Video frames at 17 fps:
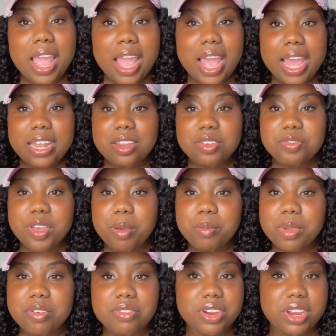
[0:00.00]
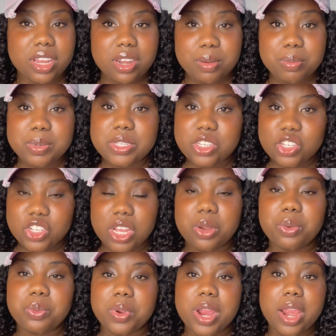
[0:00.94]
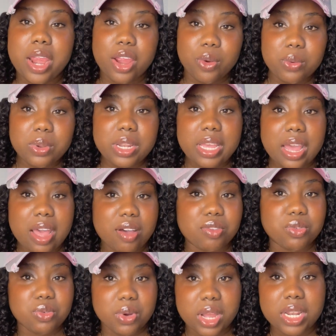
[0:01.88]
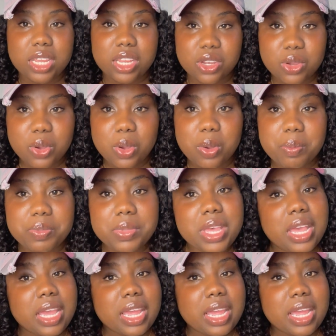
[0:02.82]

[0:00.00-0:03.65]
And if I'm ever in a position where I only have 1 income,